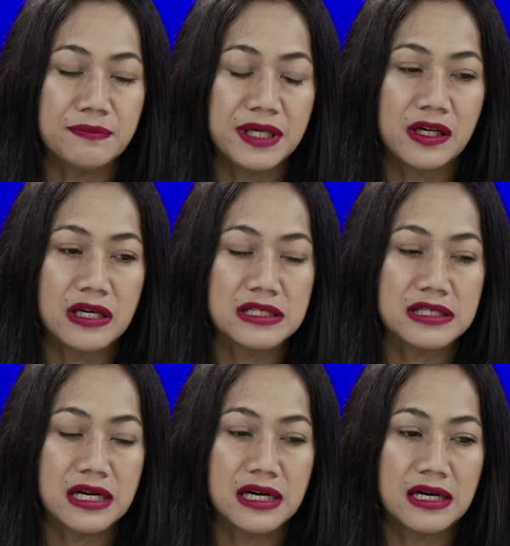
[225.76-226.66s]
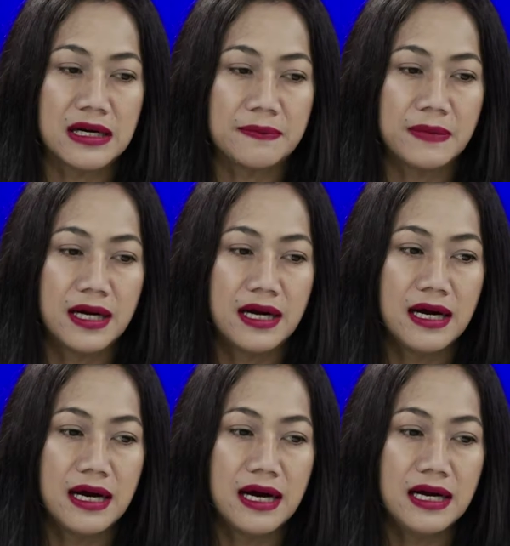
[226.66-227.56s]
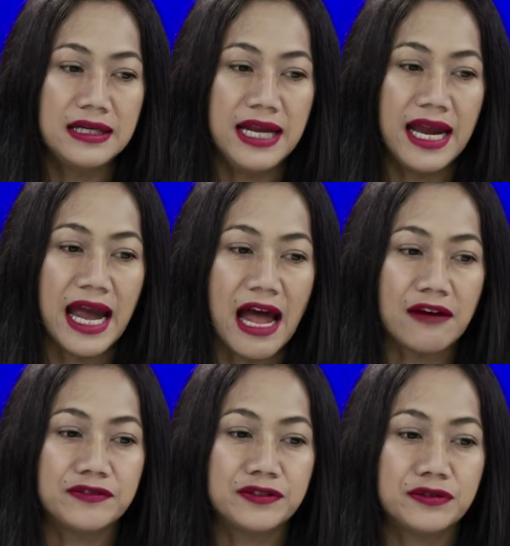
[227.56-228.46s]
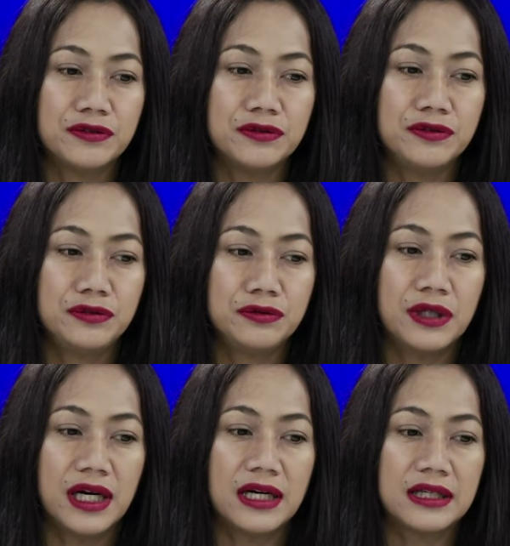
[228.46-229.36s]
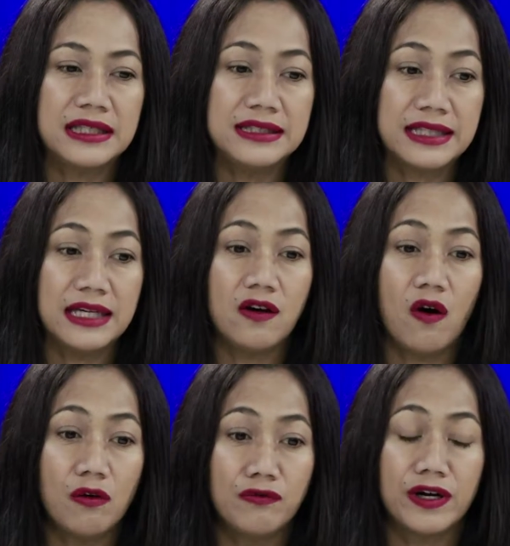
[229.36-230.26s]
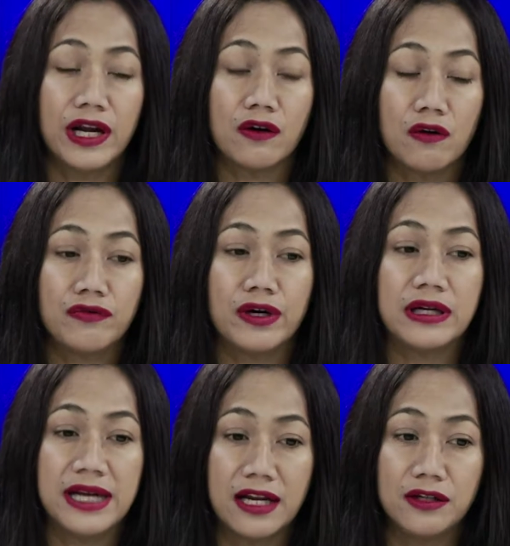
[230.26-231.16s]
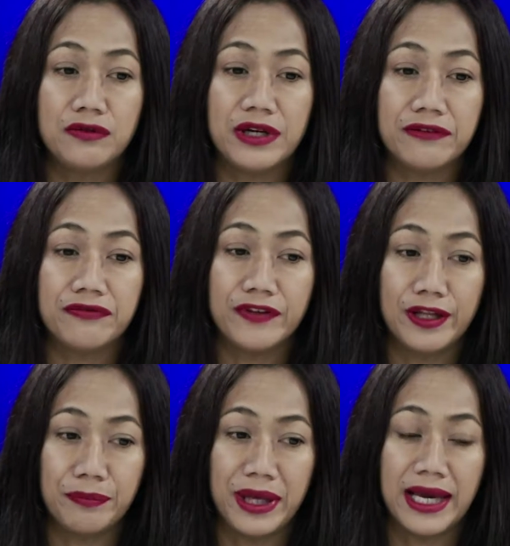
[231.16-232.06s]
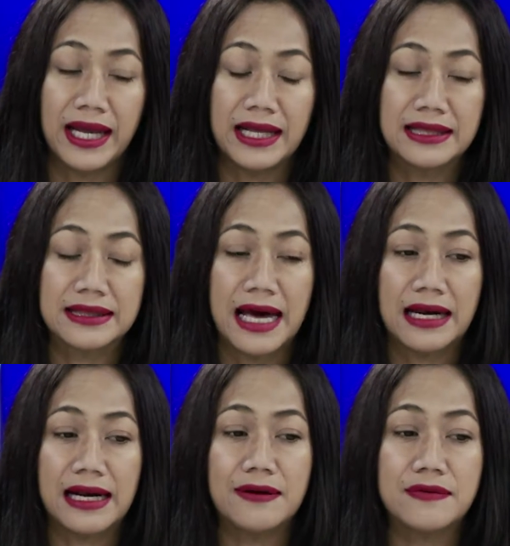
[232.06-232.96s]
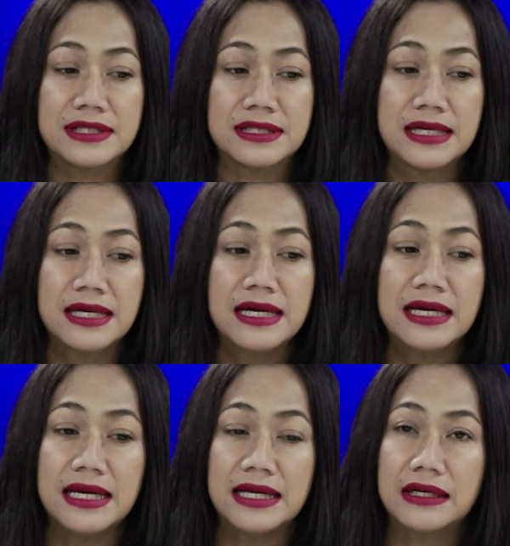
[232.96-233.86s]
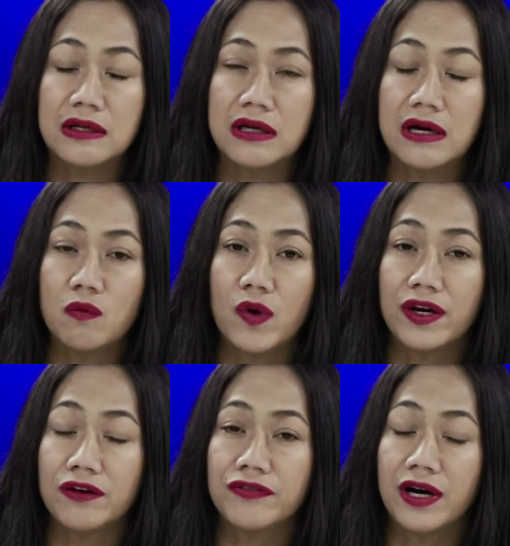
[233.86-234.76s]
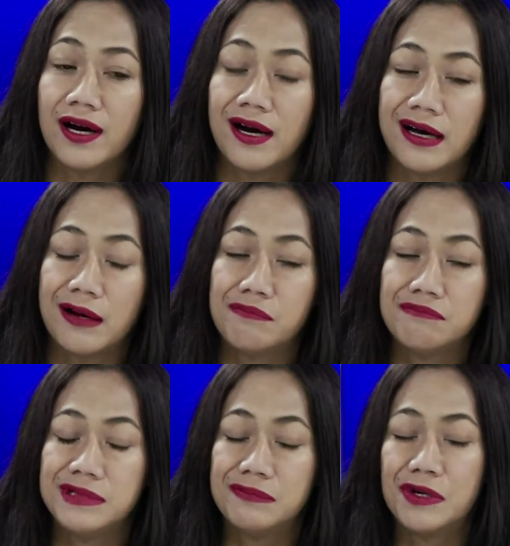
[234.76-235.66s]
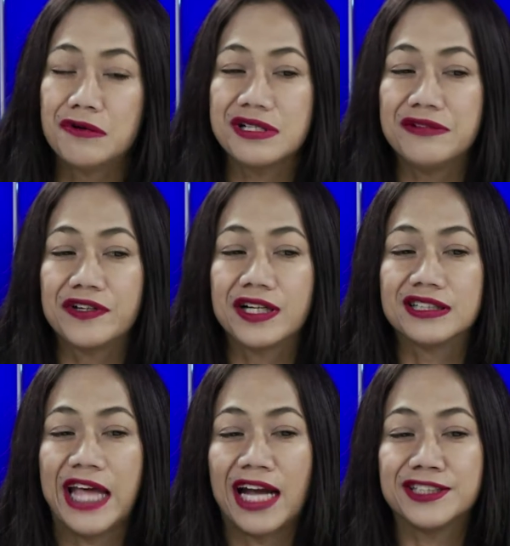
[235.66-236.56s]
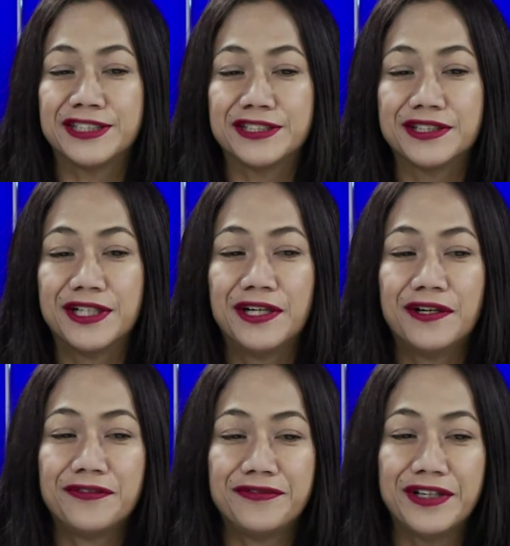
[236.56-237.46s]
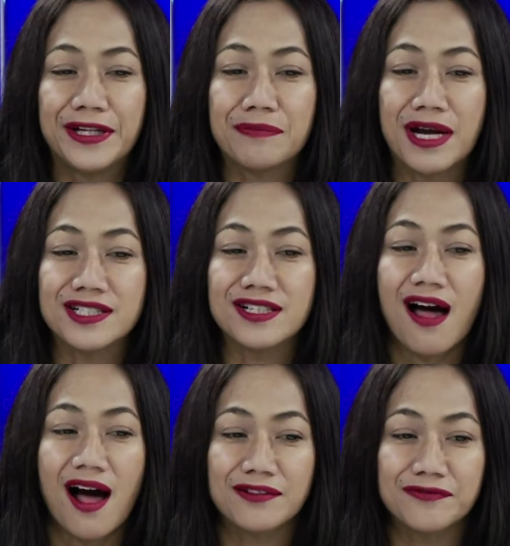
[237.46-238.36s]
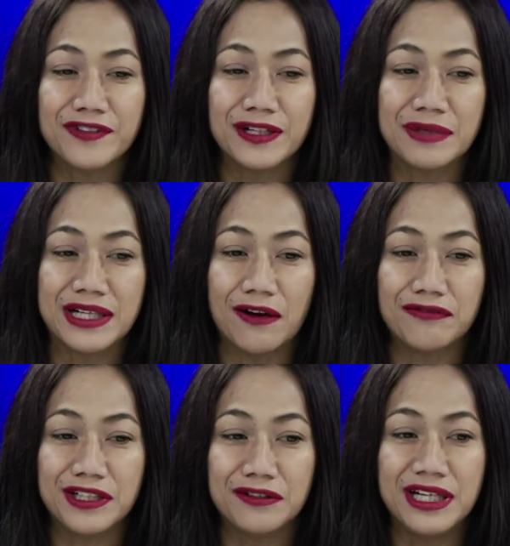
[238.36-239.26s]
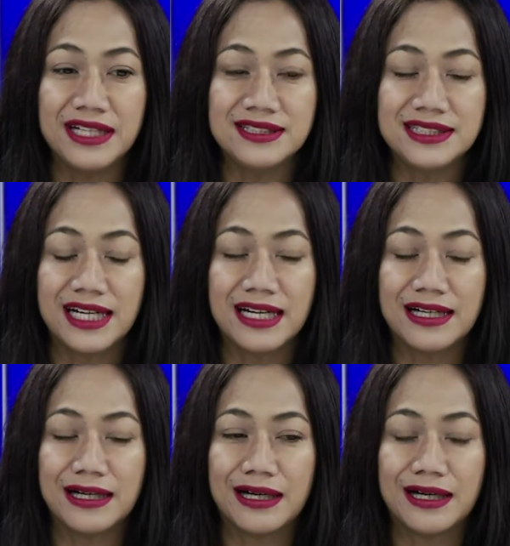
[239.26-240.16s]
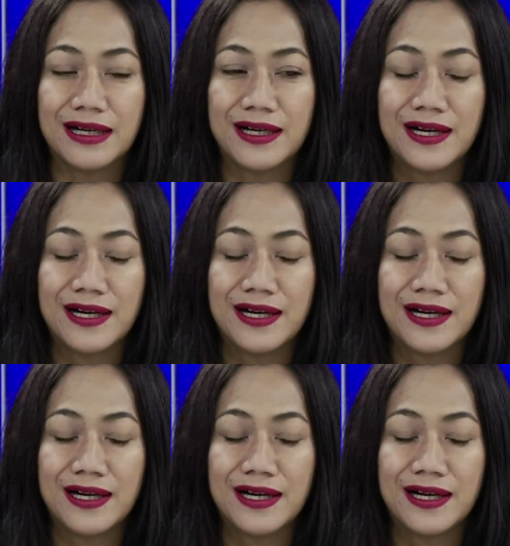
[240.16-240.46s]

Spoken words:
because they have to do a retake over and over again, mm-hmm, during filming. And then Tara was in one of the most difficult action film, martial art film, mm-hmm, of Indonesia,